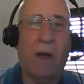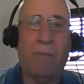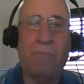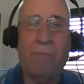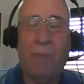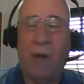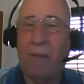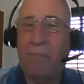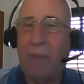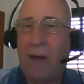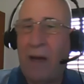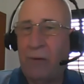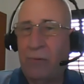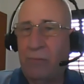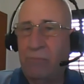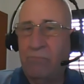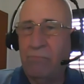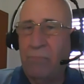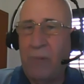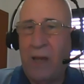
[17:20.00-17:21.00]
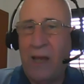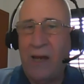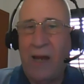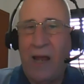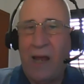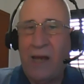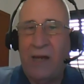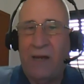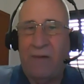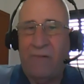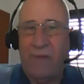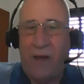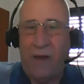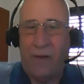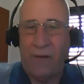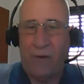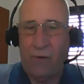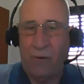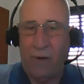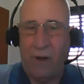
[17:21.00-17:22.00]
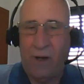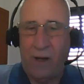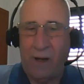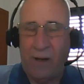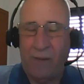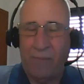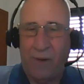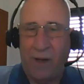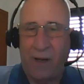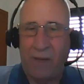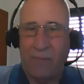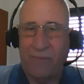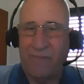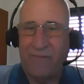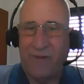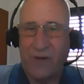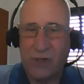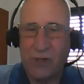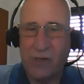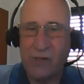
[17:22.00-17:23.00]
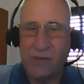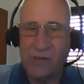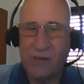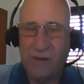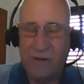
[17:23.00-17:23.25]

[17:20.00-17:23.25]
about any of the other professions.